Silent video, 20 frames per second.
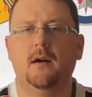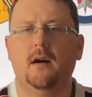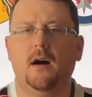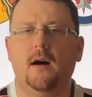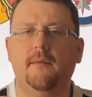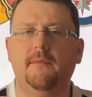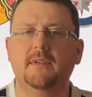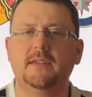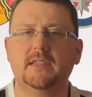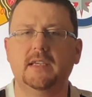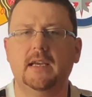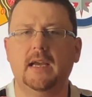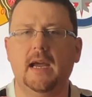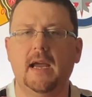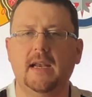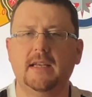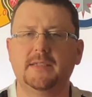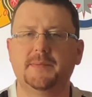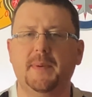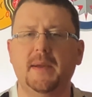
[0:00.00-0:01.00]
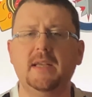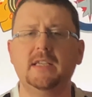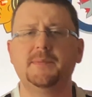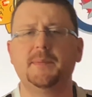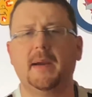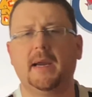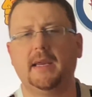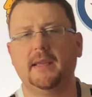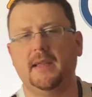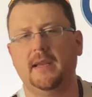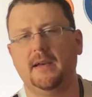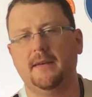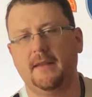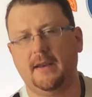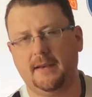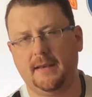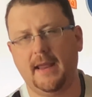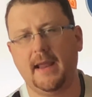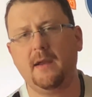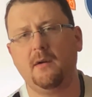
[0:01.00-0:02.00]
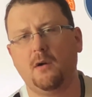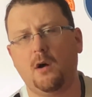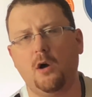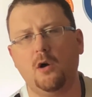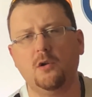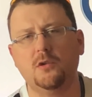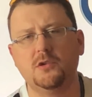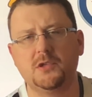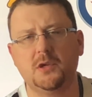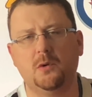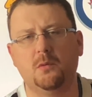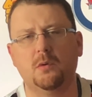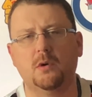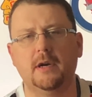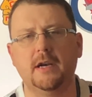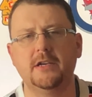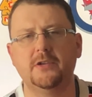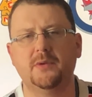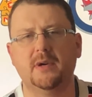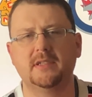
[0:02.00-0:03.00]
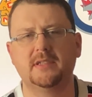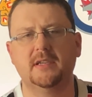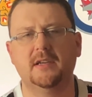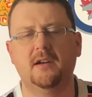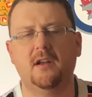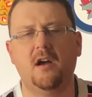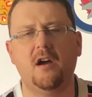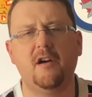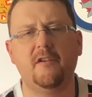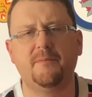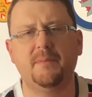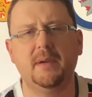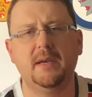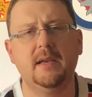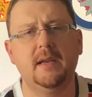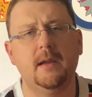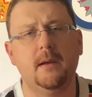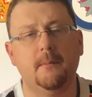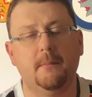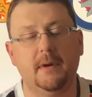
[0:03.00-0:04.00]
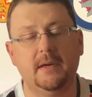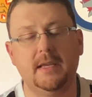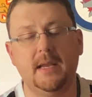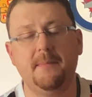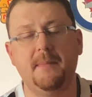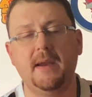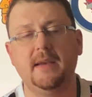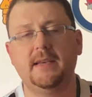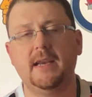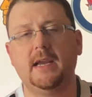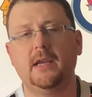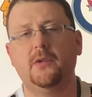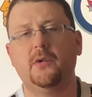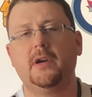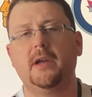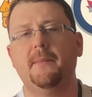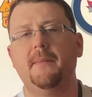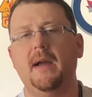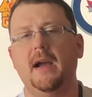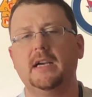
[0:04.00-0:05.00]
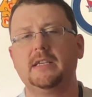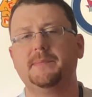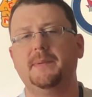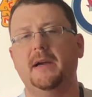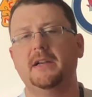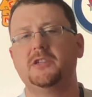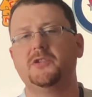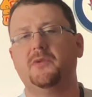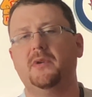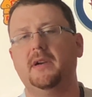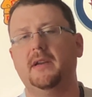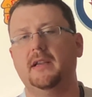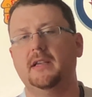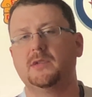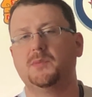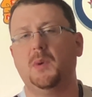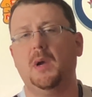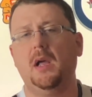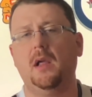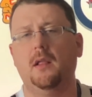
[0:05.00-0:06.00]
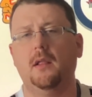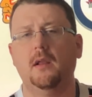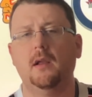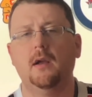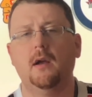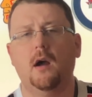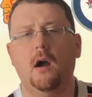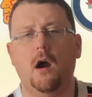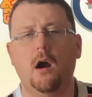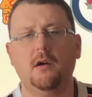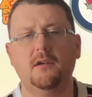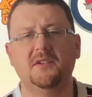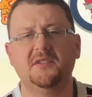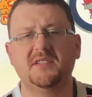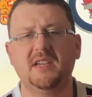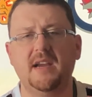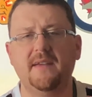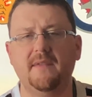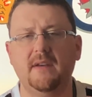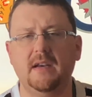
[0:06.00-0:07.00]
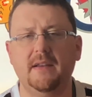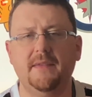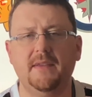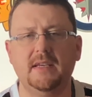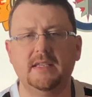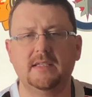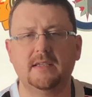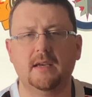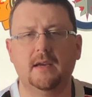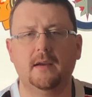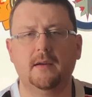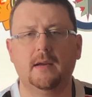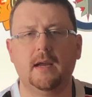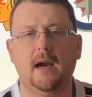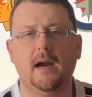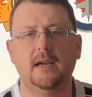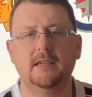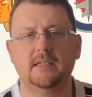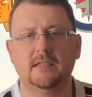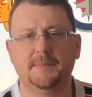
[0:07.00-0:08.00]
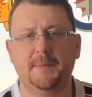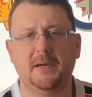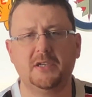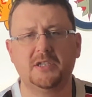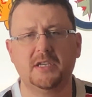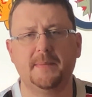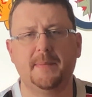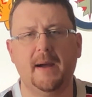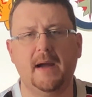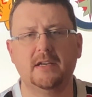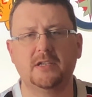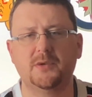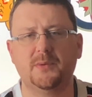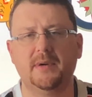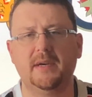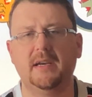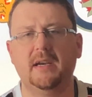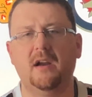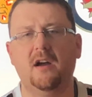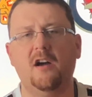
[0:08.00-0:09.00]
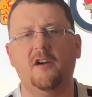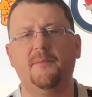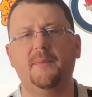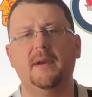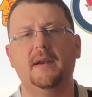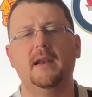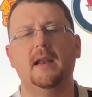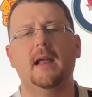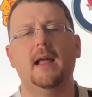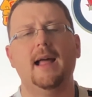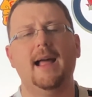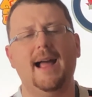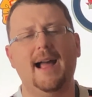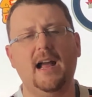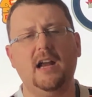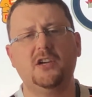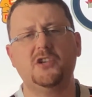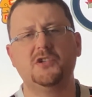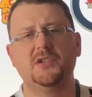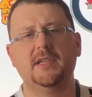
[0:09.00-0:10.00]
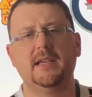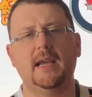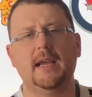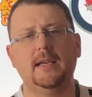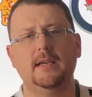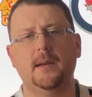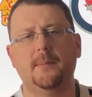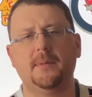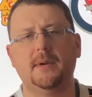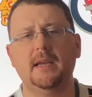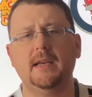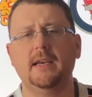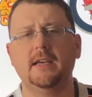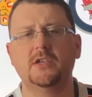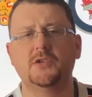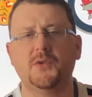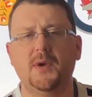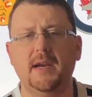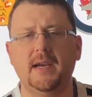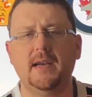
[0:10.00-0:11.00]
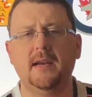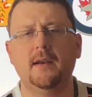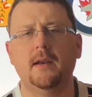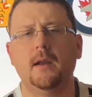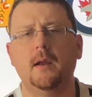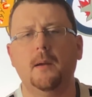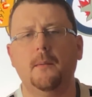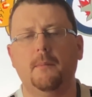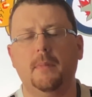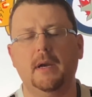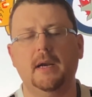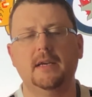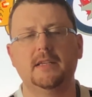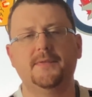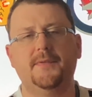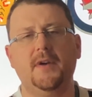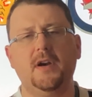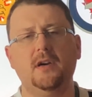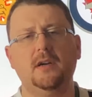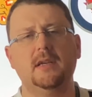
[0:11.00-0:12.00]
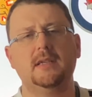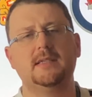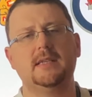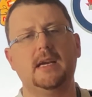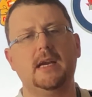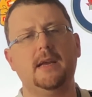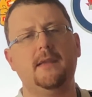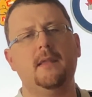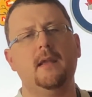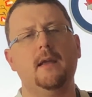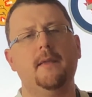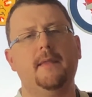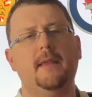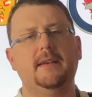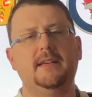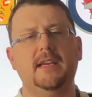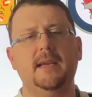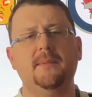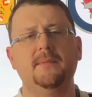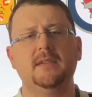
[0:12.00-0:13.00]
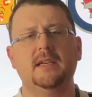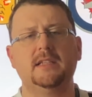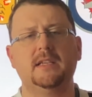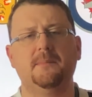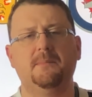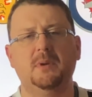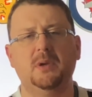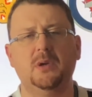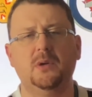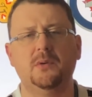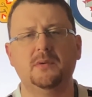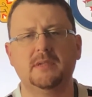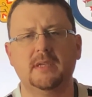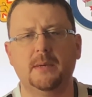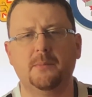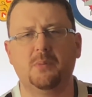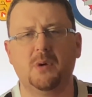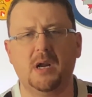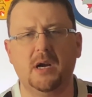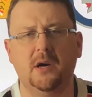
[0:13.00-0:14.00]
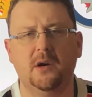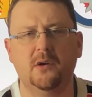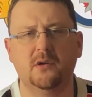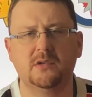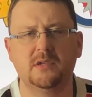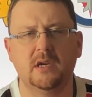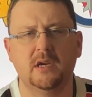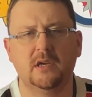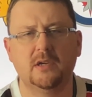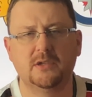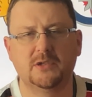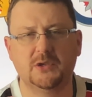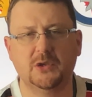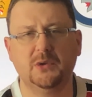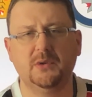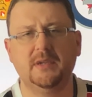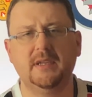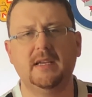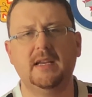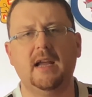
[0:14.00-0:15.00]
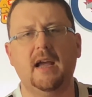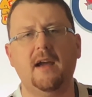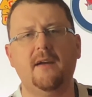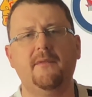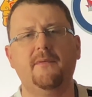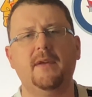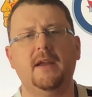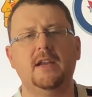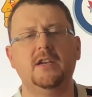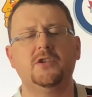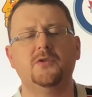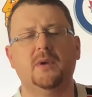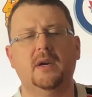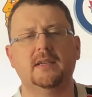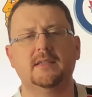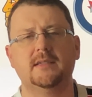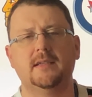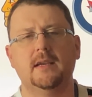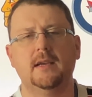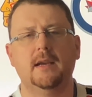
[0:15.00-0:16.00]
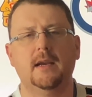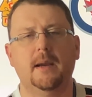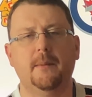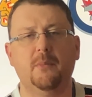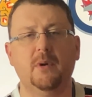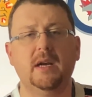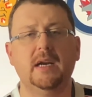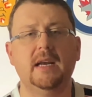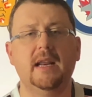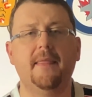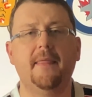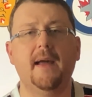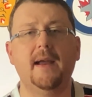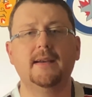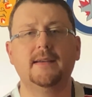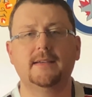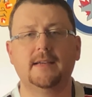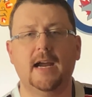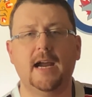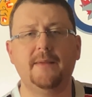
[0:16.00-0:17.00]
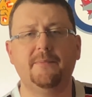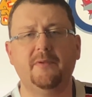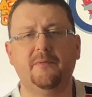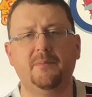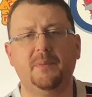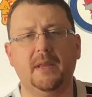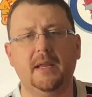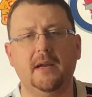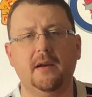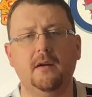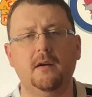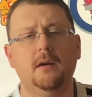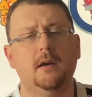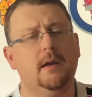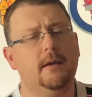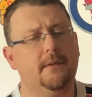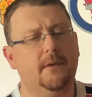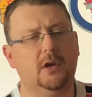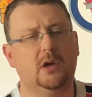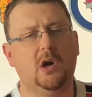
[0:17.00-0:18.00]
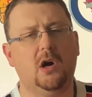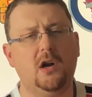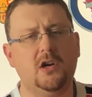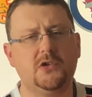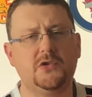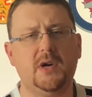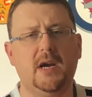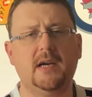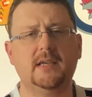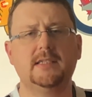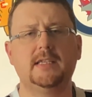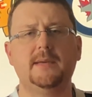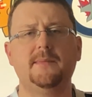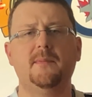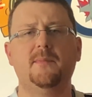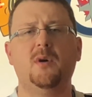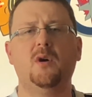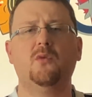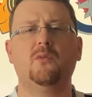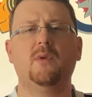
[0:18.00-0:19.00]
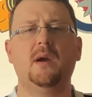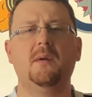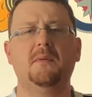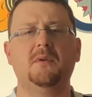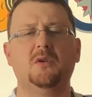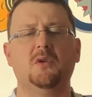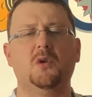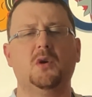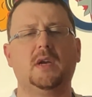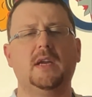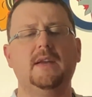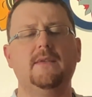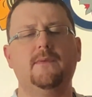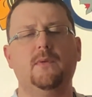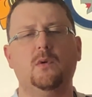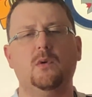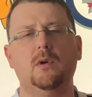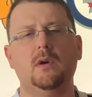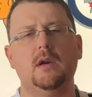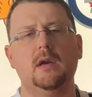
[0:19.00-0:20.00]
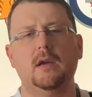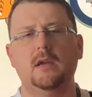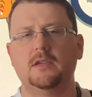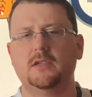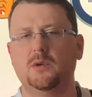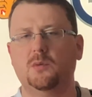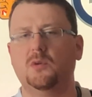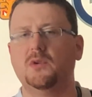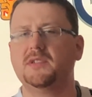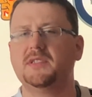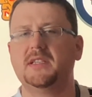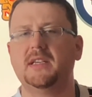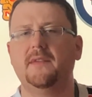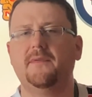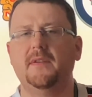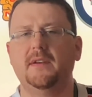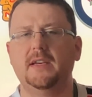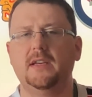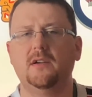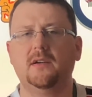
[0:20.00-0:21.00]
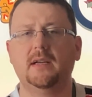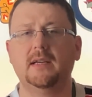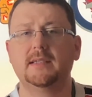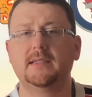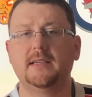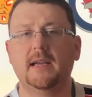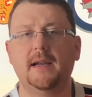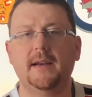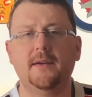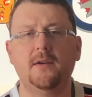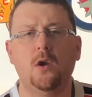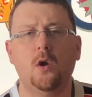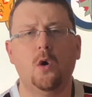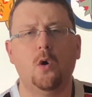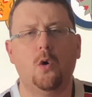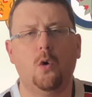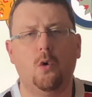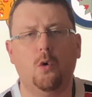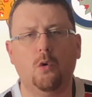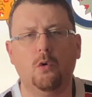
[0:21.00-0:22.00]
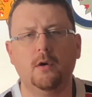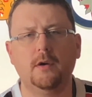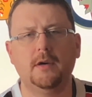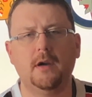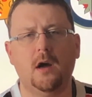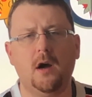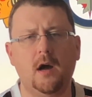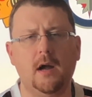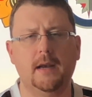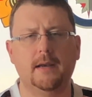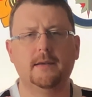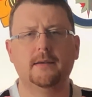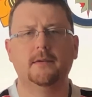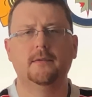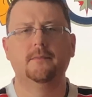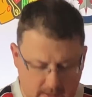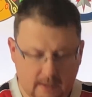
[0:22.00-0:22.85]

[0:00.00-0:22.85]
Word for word: Obviously, had been speculated that they also were interested in Hoffman, but they may take a look at Max Pacioretty as well. Hard to say if any of these uh, guys, especially Pacioretty and Hoffman, actually end up getting traded, but it's fair to say the teams like the Blues and the Predators certainly have interest in bringing in that type of player. The contracts seem about right what they're looking for, so we'll see if a deal gets done or not.